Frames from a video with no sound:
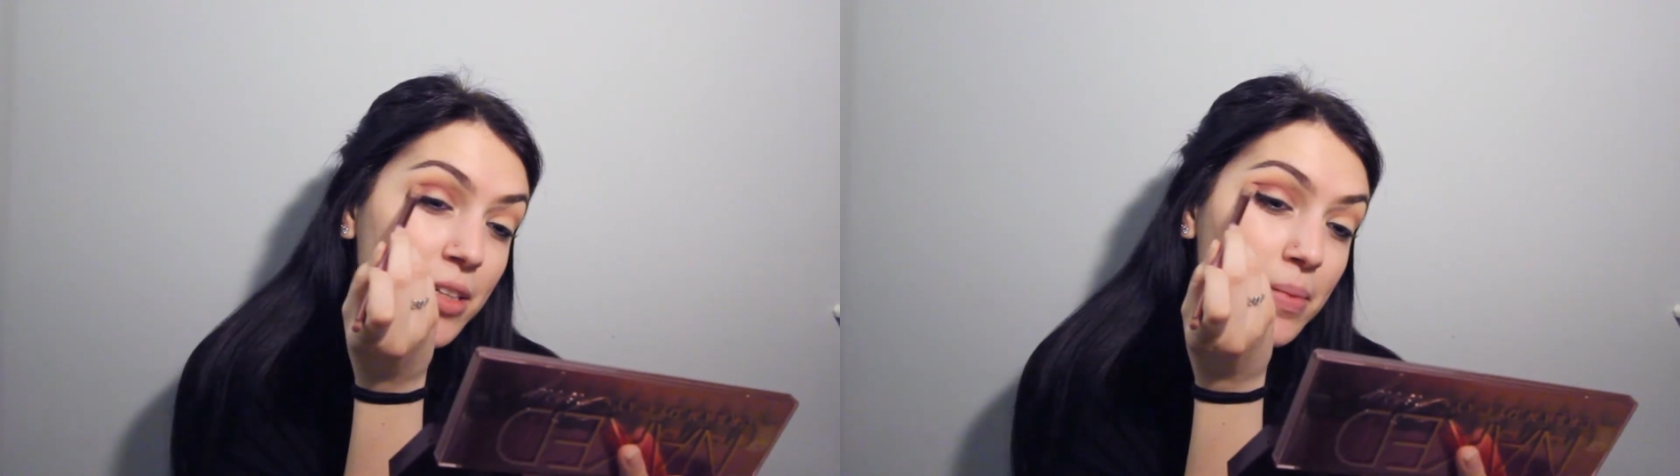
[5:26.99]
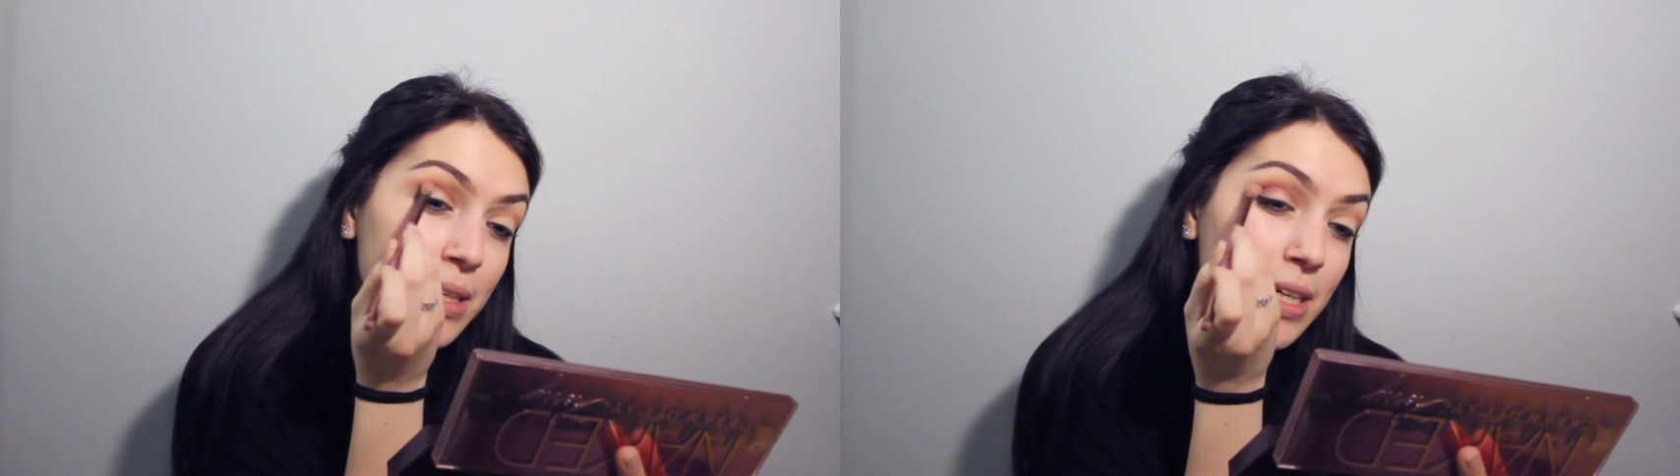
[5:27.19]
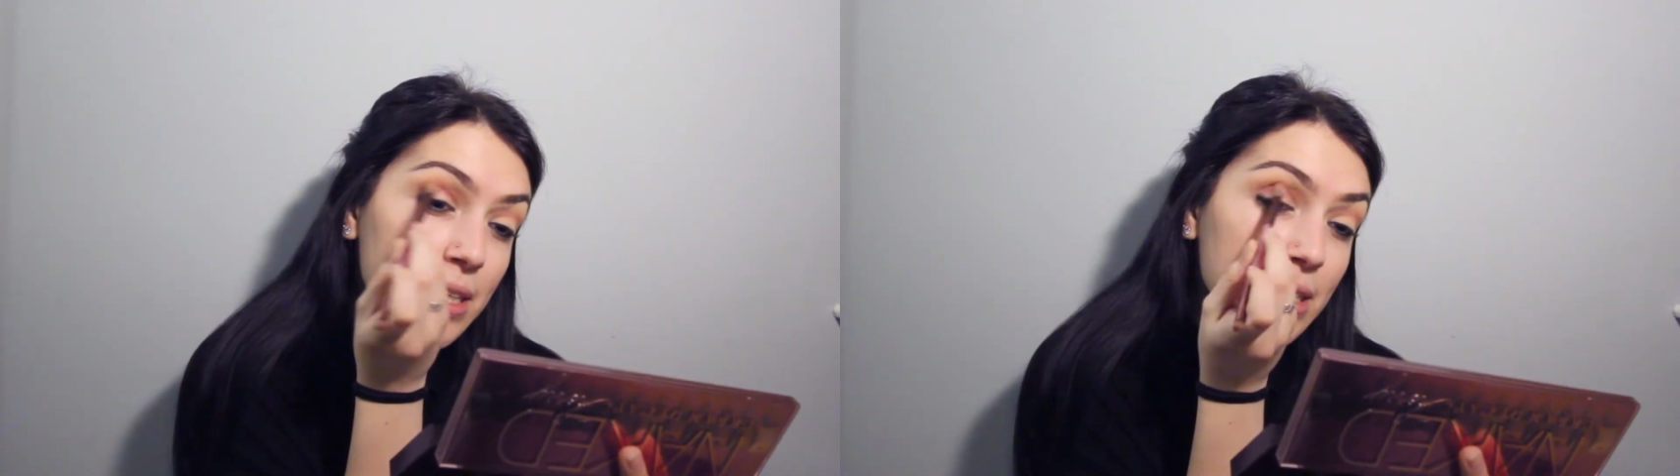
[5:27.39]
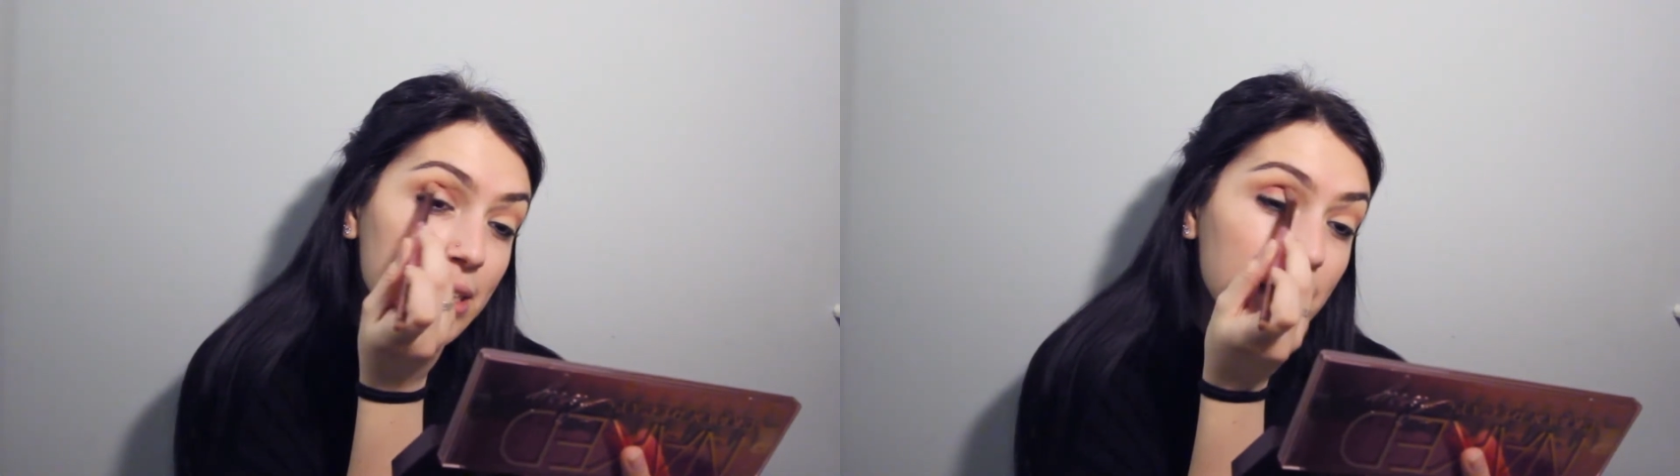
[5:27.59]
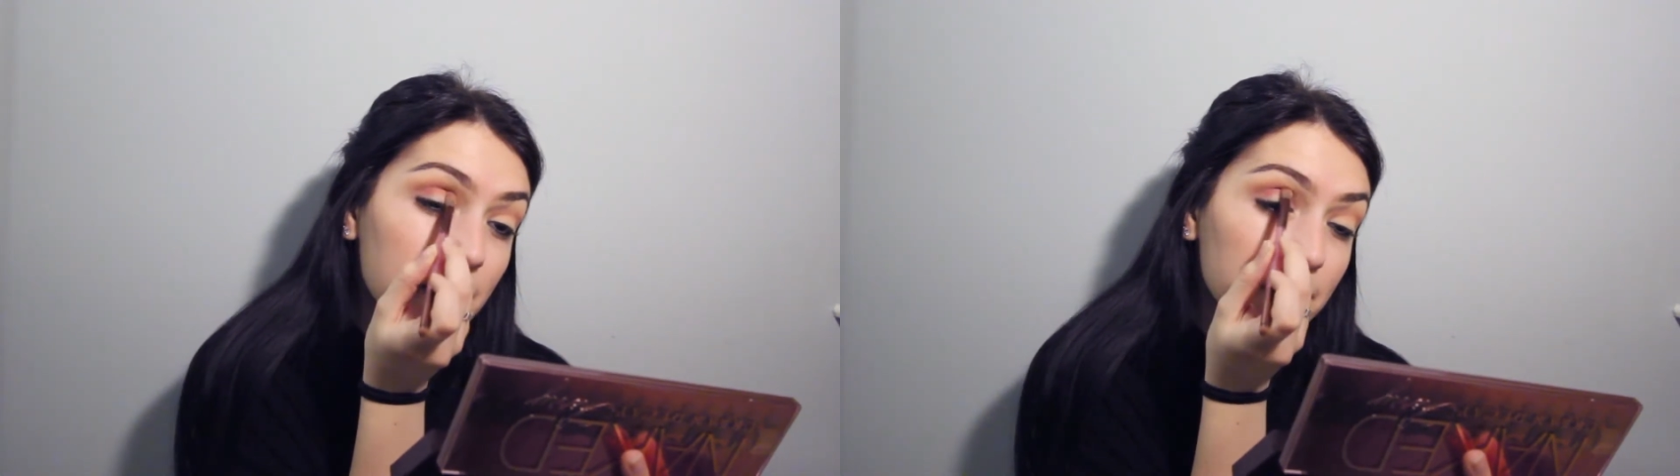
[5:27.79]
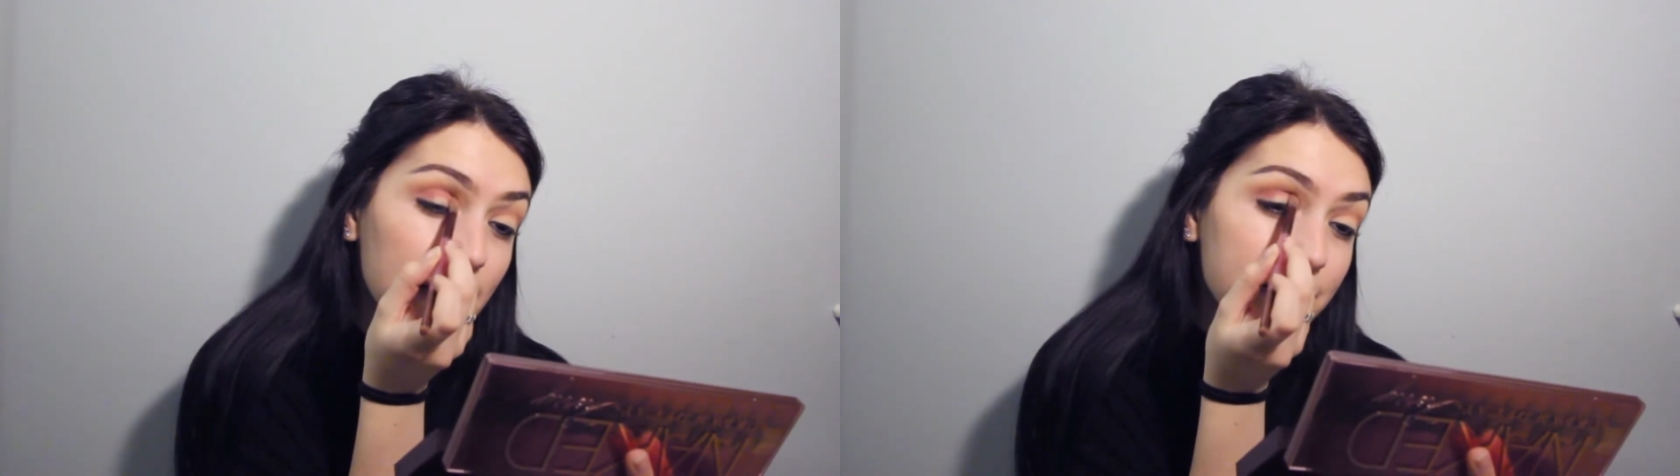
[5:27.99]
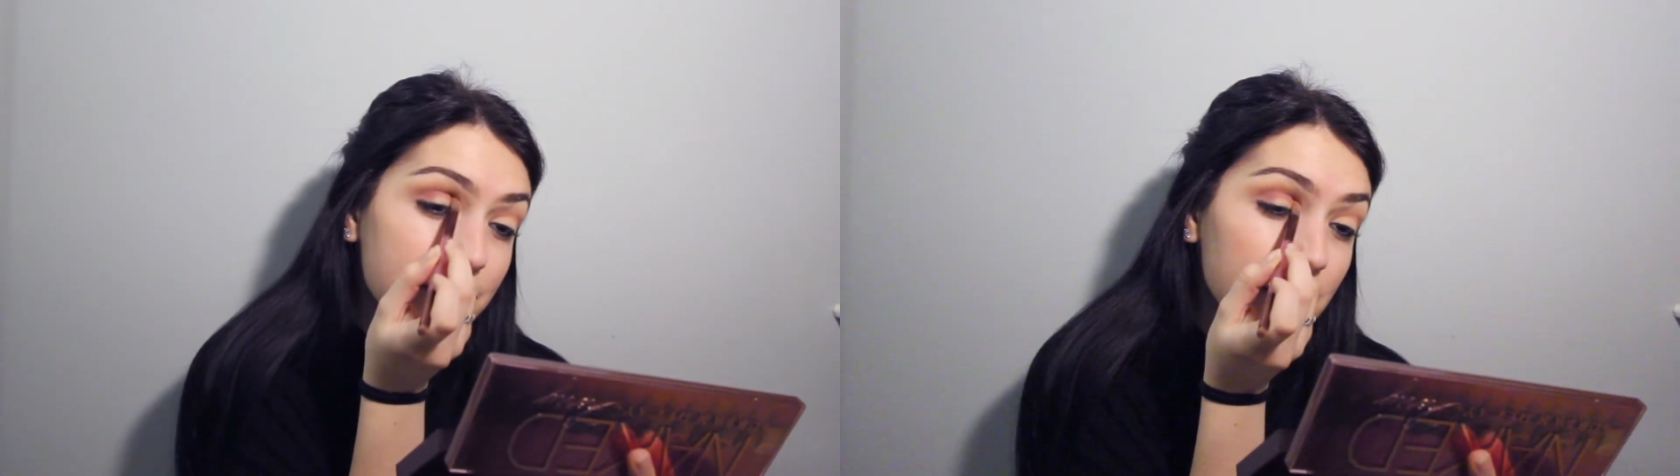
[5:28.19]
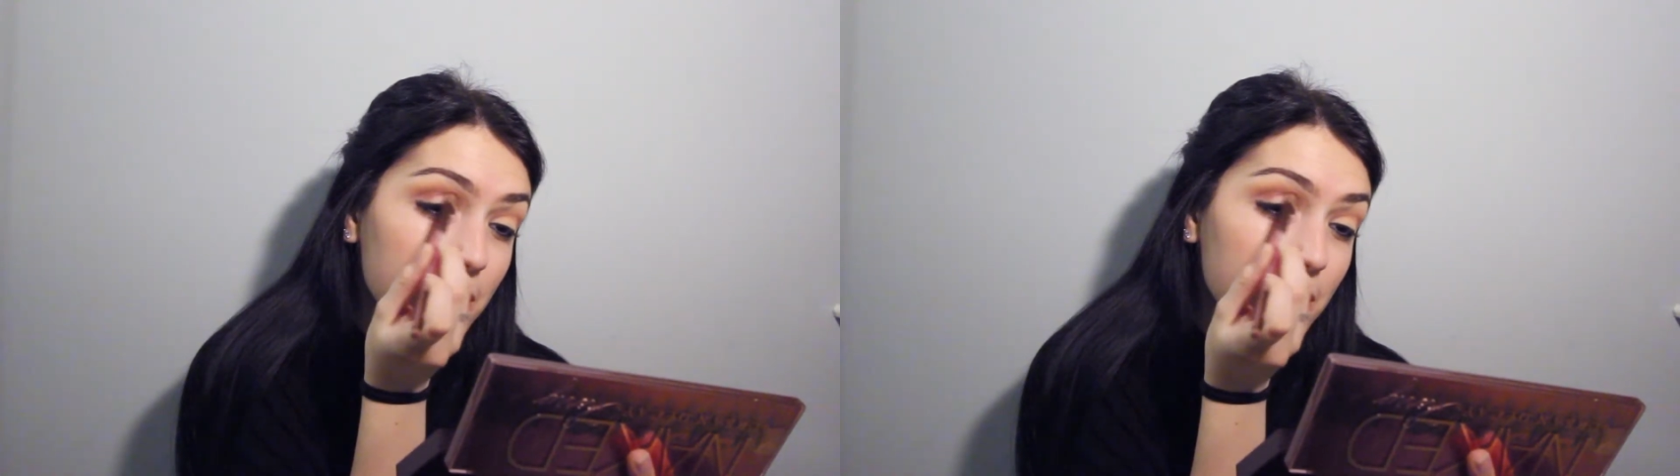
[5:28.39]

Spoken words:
to me last